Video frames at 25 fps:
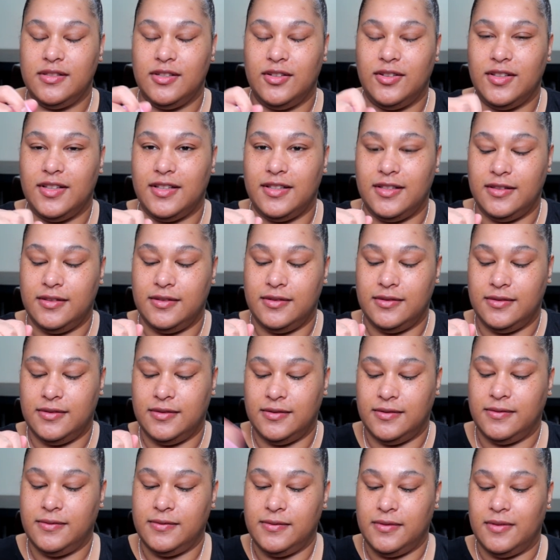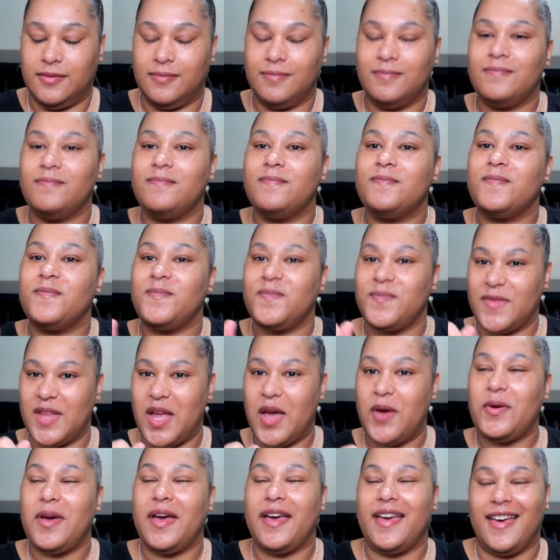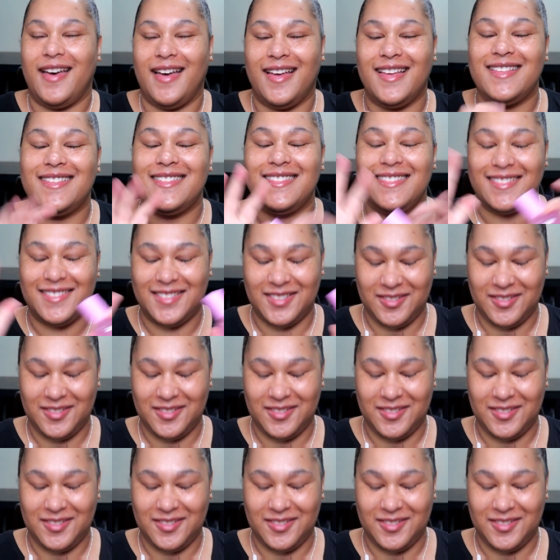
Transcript: Hold on. Okay, guys.